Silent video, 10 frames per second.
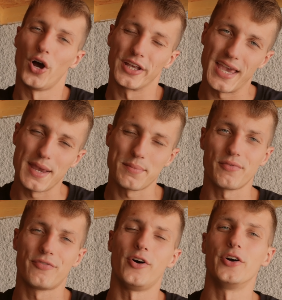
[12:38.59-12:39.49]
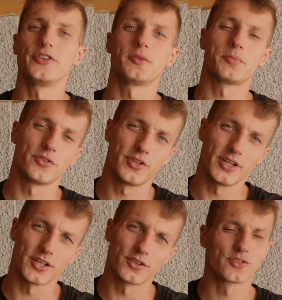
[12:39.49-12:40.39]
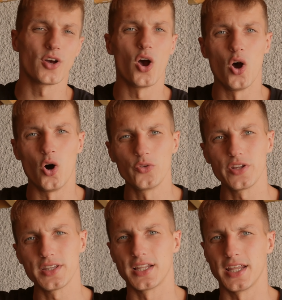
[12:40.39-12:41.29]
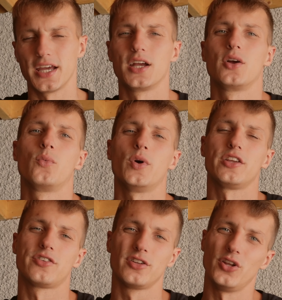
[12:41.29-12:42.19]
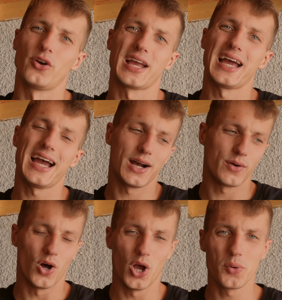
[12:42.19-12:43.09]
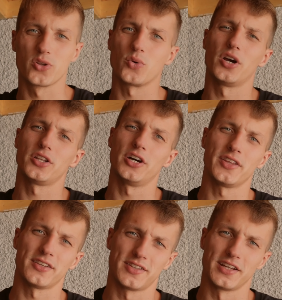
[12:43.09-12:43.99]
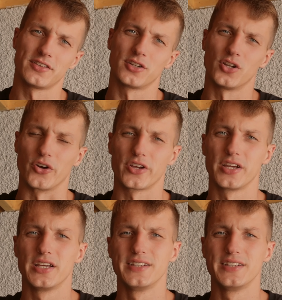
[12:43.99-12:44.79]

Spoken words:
I keep finding Brasilias on the internet which look how I would quite like this thing to look.